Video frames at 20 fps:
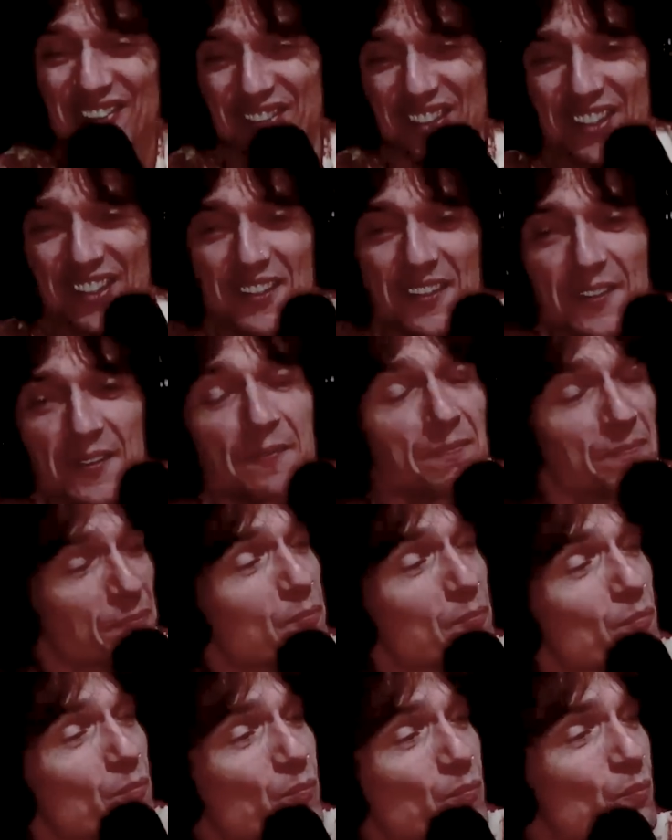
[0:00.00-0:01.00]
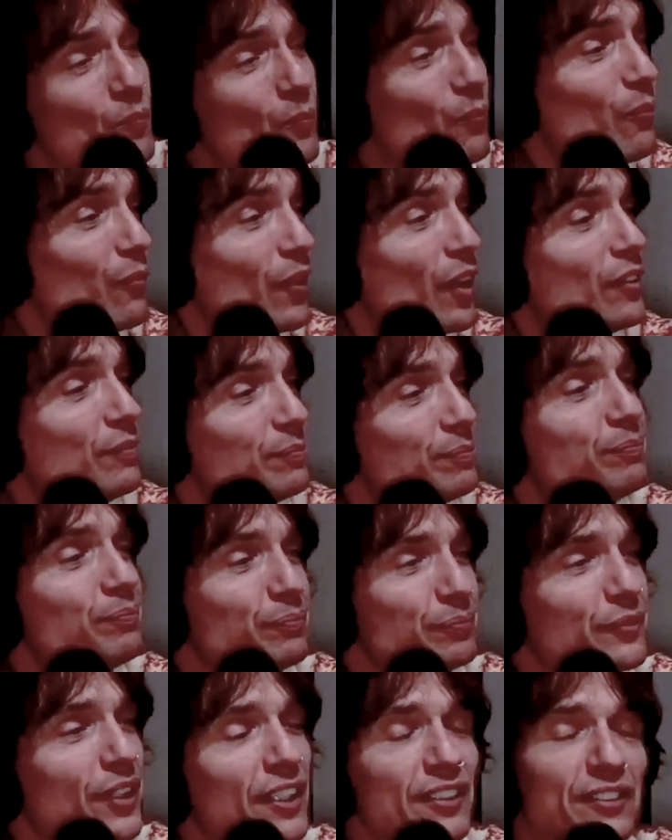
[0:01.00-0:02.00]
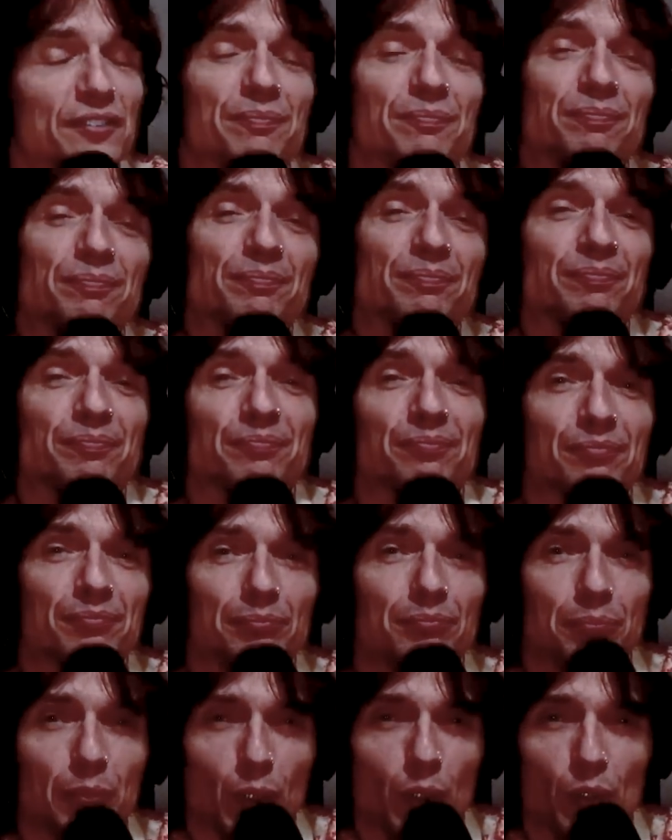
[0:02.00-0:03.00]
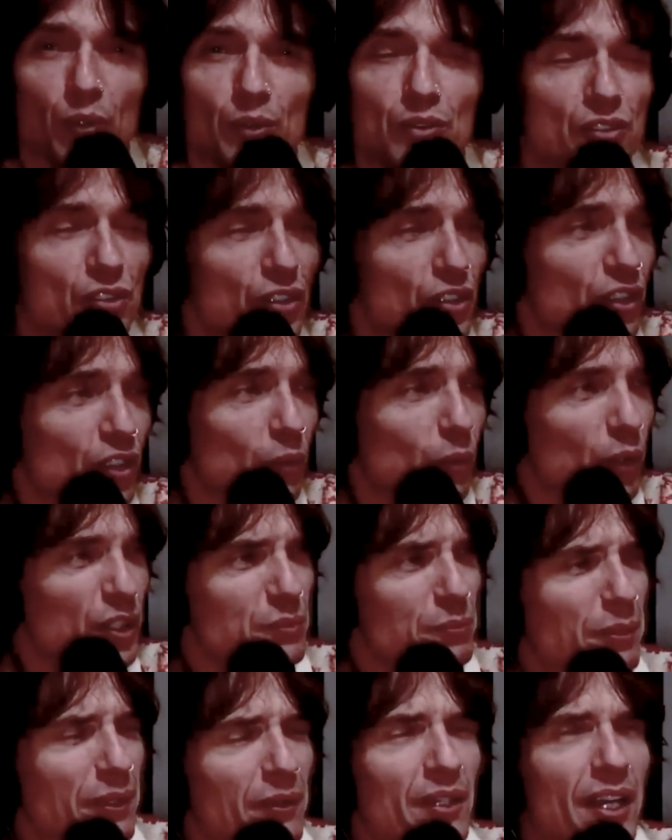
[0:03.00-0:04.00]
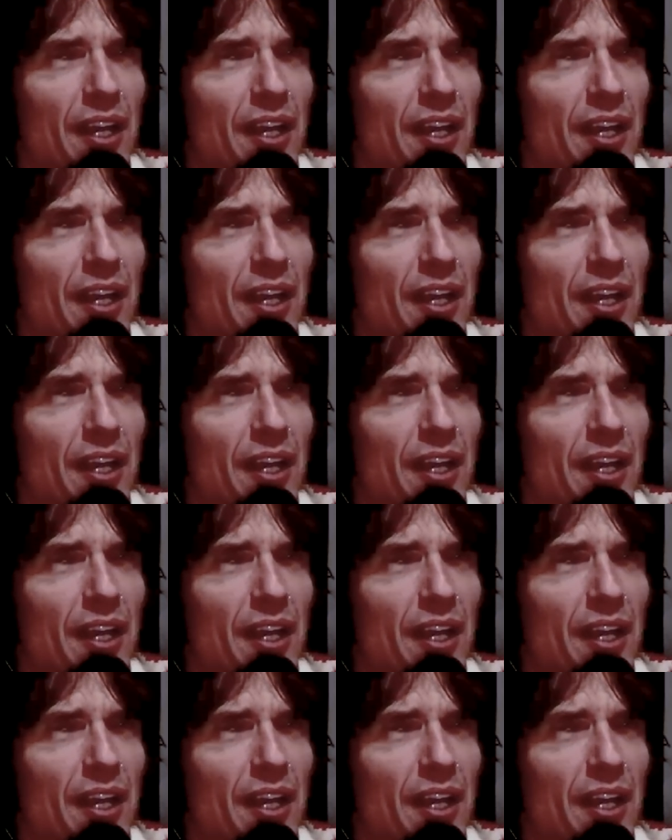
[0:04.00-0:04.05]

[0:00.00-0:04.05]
Yeah. Mm-hmm. Mm. Yes. Balls to the wall. There's a bit